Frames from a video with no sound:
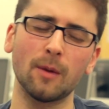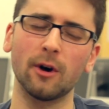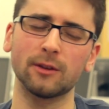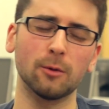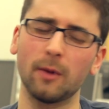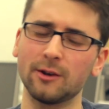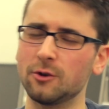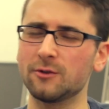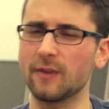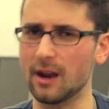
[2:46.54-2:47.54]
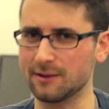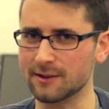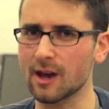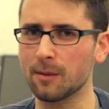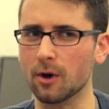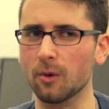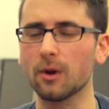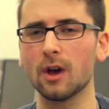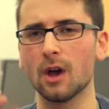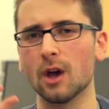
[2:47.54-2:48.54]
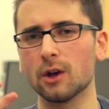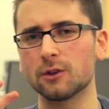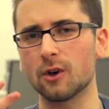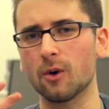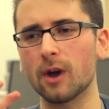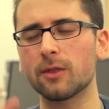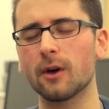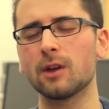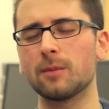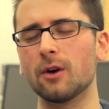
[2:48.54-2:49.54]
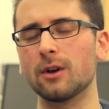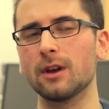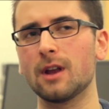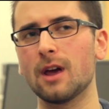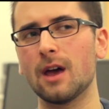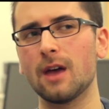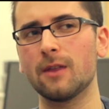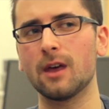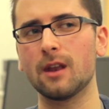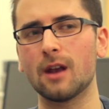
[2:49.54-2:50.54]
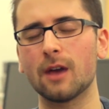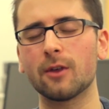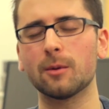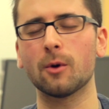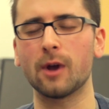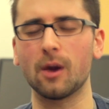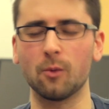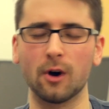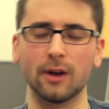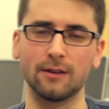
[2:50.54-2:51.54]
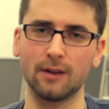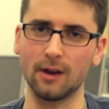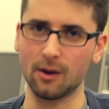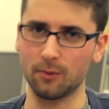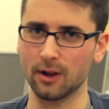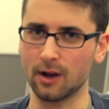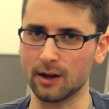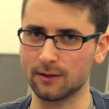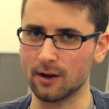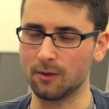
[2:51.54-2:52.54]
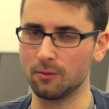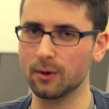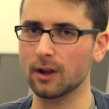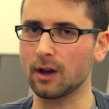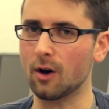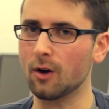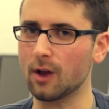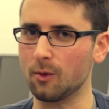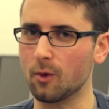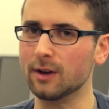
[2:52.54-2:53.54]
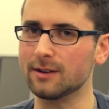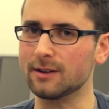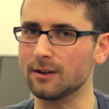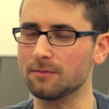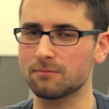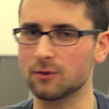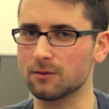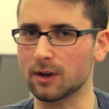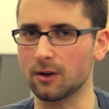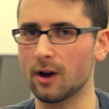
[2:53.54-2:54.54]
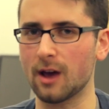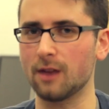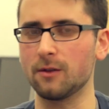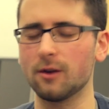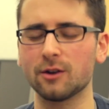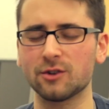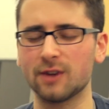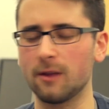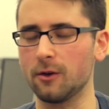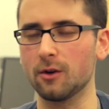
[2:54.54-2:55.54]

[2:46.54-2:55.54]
possible? Am I just using that as a scapegoat? So I thought about it, and then I thought about what I want, and I realized that really all I wanted, just like not just out